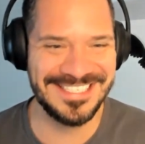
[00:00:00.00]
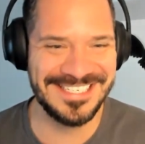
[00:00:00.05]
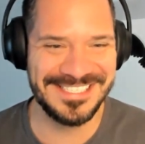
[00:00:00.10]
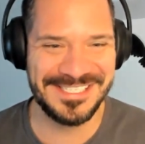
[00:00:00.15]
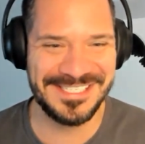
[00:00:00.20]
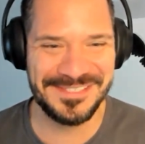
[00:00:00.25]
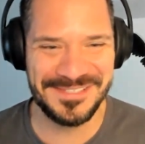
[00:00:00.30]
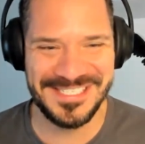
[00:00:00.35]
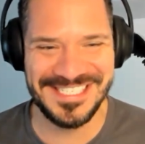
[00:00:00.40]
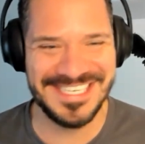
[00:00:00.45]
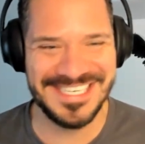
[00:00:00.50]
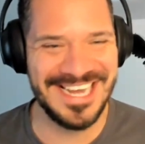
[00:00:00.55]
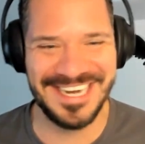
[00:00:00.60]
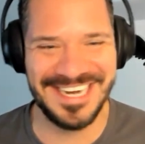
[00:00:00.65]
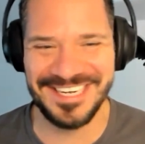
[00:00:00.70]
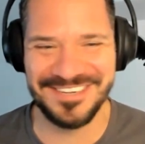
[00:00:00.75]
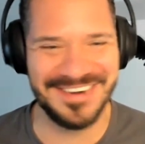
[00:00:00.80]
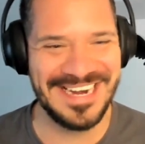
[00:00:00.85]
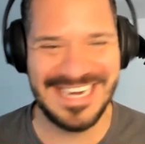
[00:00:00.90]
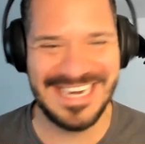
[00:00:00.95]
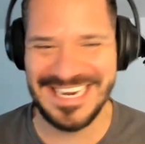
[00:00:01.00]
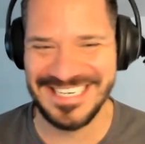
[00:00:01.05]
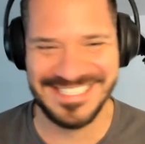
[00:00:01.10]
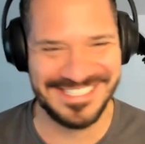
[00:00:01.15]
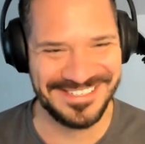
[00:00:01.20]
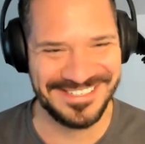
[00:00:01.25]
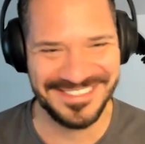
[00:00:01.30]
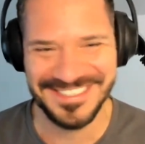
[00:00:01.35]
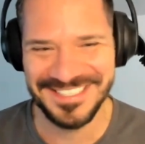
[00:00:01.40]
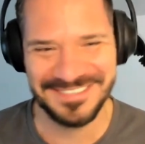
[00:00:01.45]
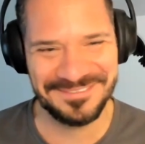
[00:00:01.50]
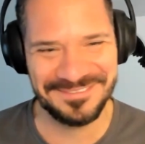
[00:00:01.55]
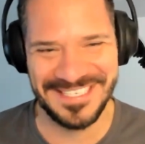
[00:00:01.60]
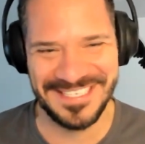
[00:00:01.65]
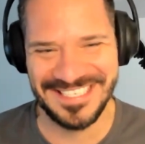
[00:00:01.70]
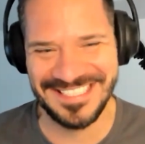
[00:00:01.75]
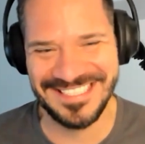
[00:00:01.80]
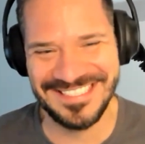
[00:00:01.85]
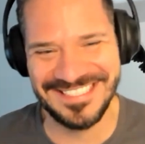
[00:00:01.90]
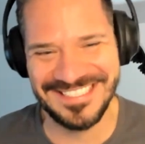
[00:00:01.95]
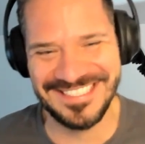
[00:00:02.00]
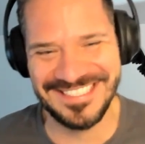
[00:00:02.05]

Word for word: It's just not a great answer, but